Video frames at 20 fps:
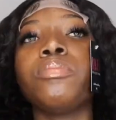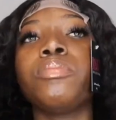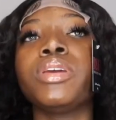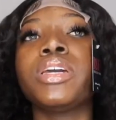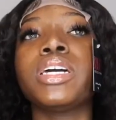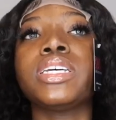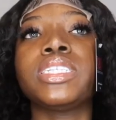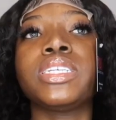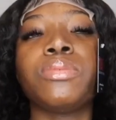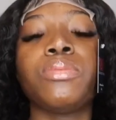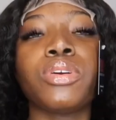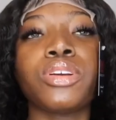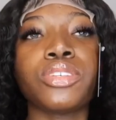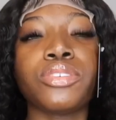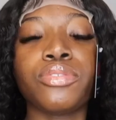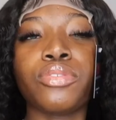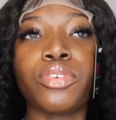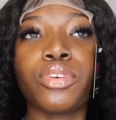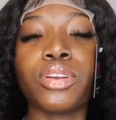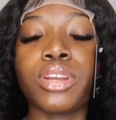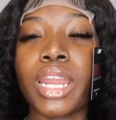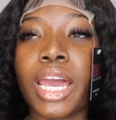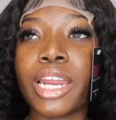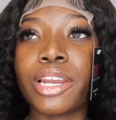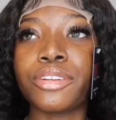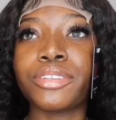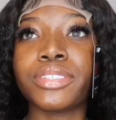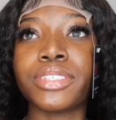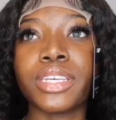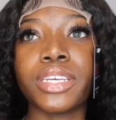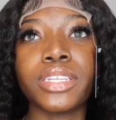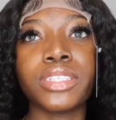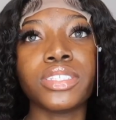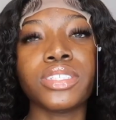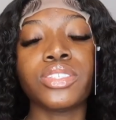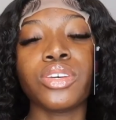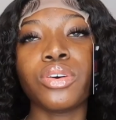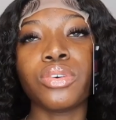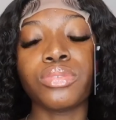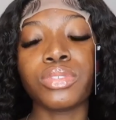because it works for lighter skin
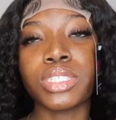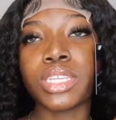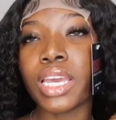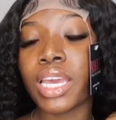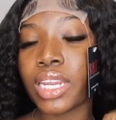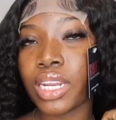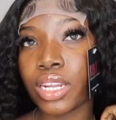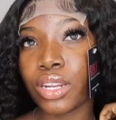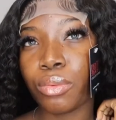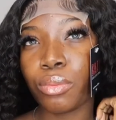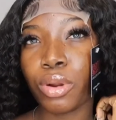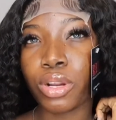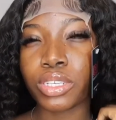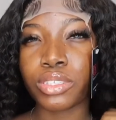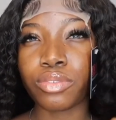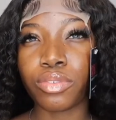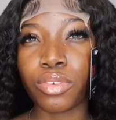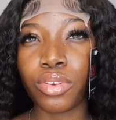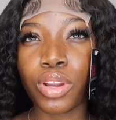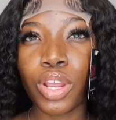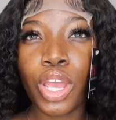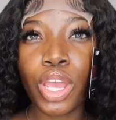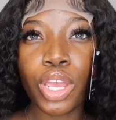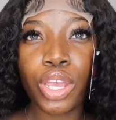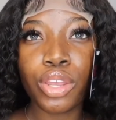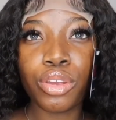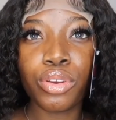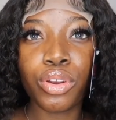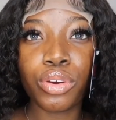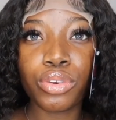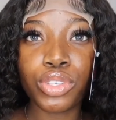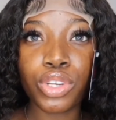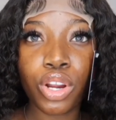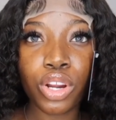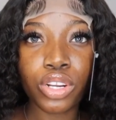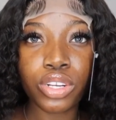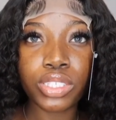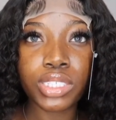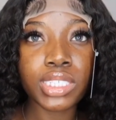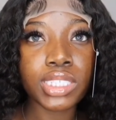tones and it works for, you know,
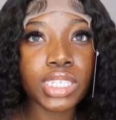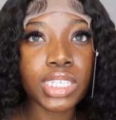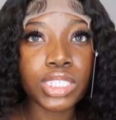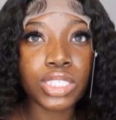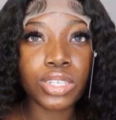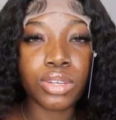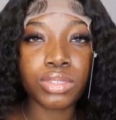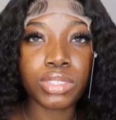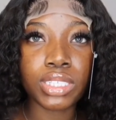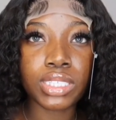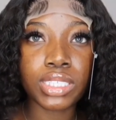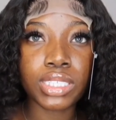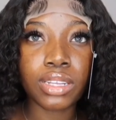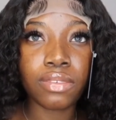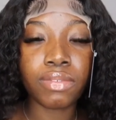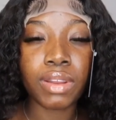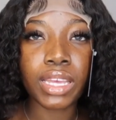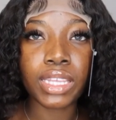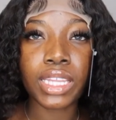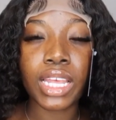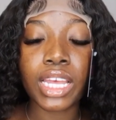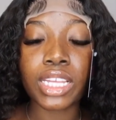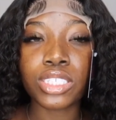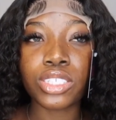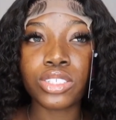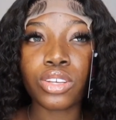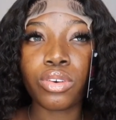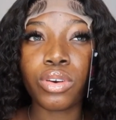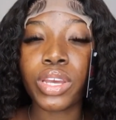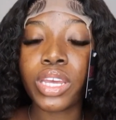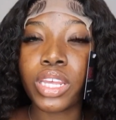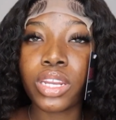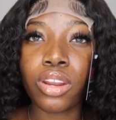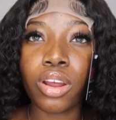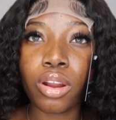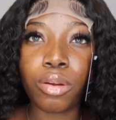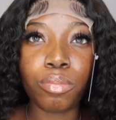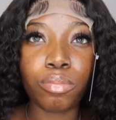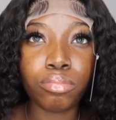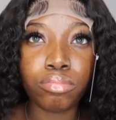darker skin tones and stuff like that. So in
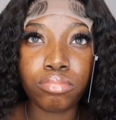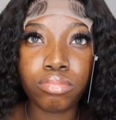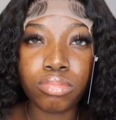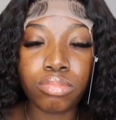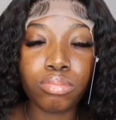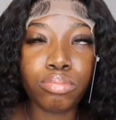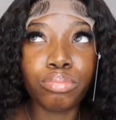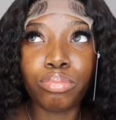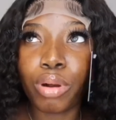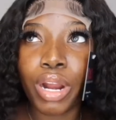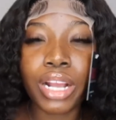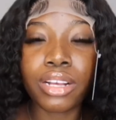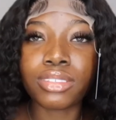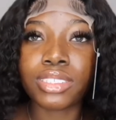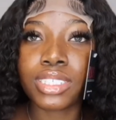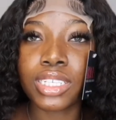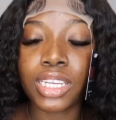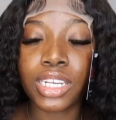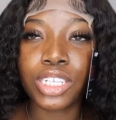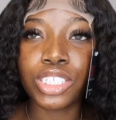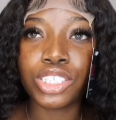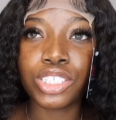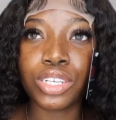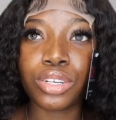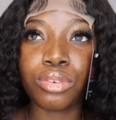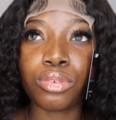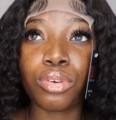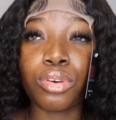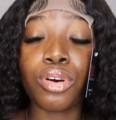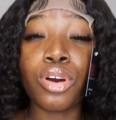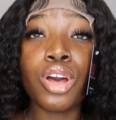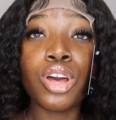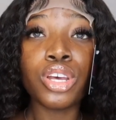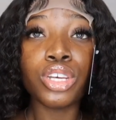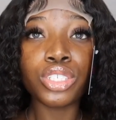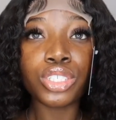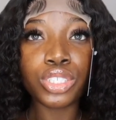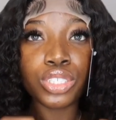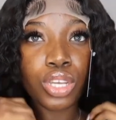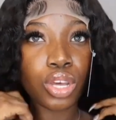our brown skin in general,
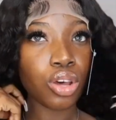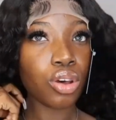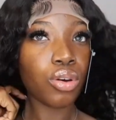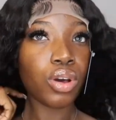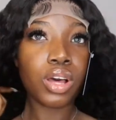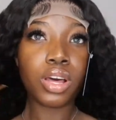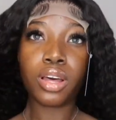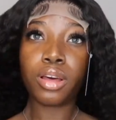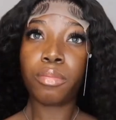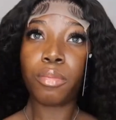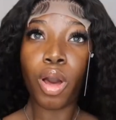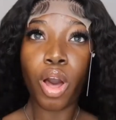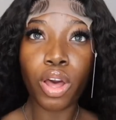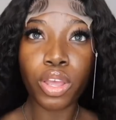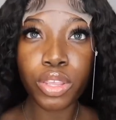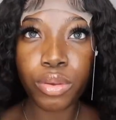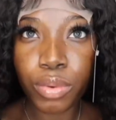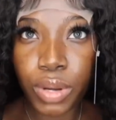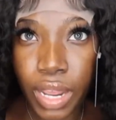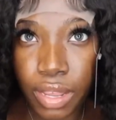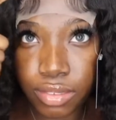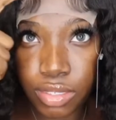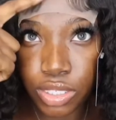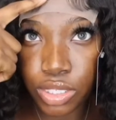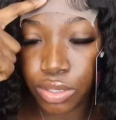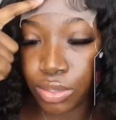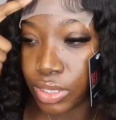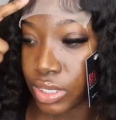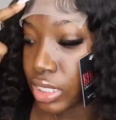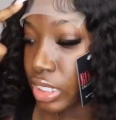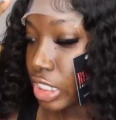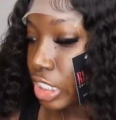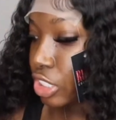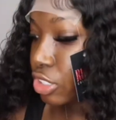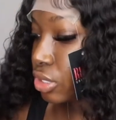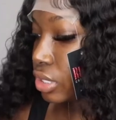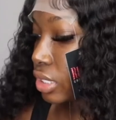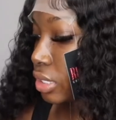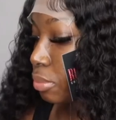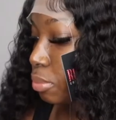so all you would have to do is
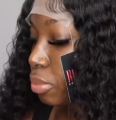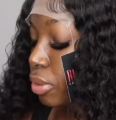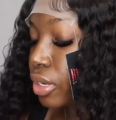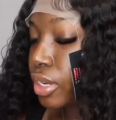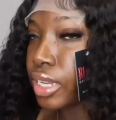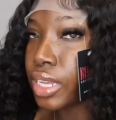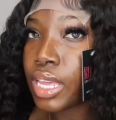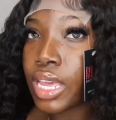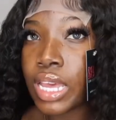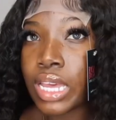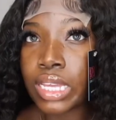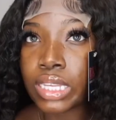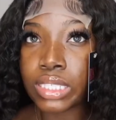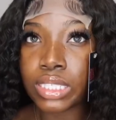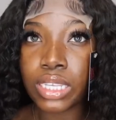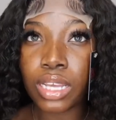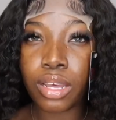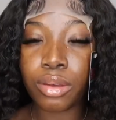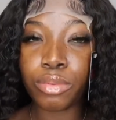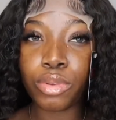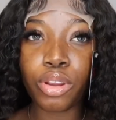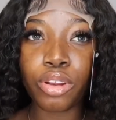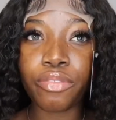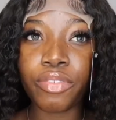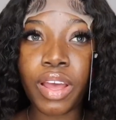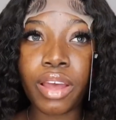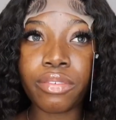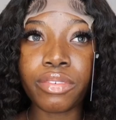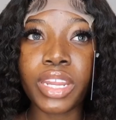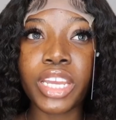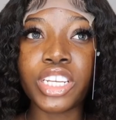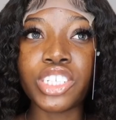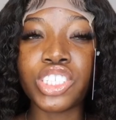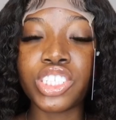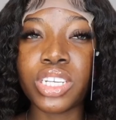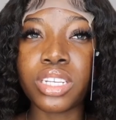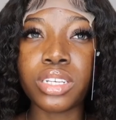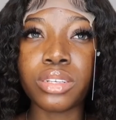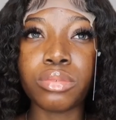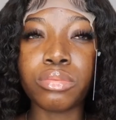literally put some your
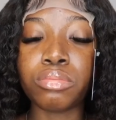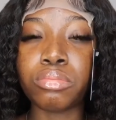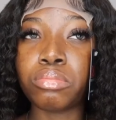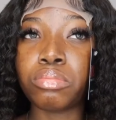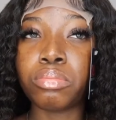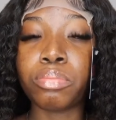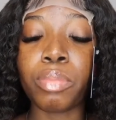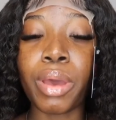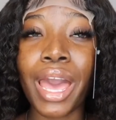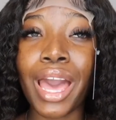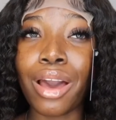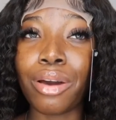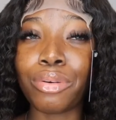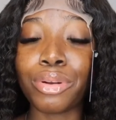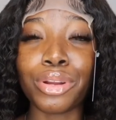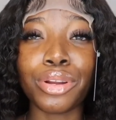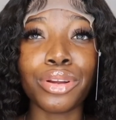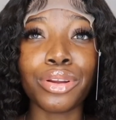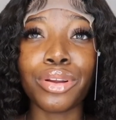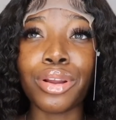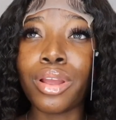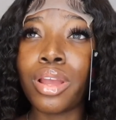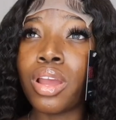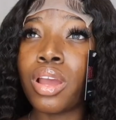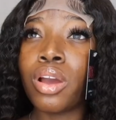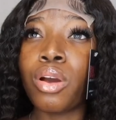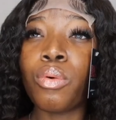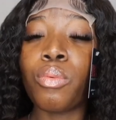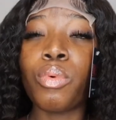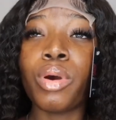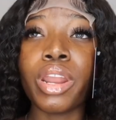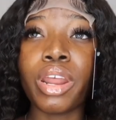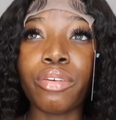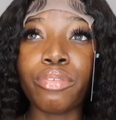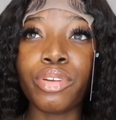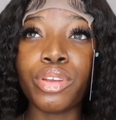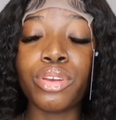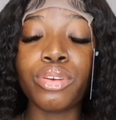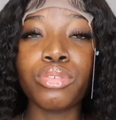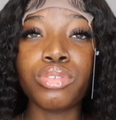foundation powder,
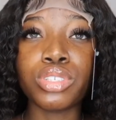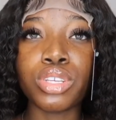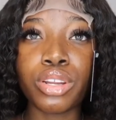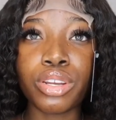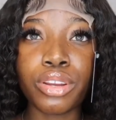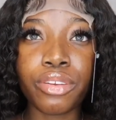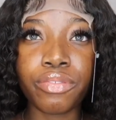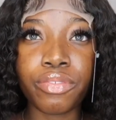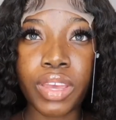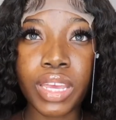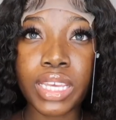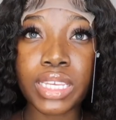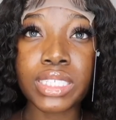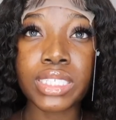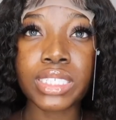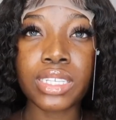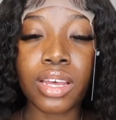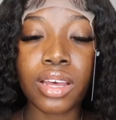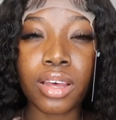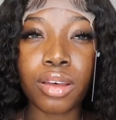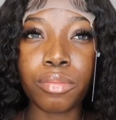whatever you use on your face,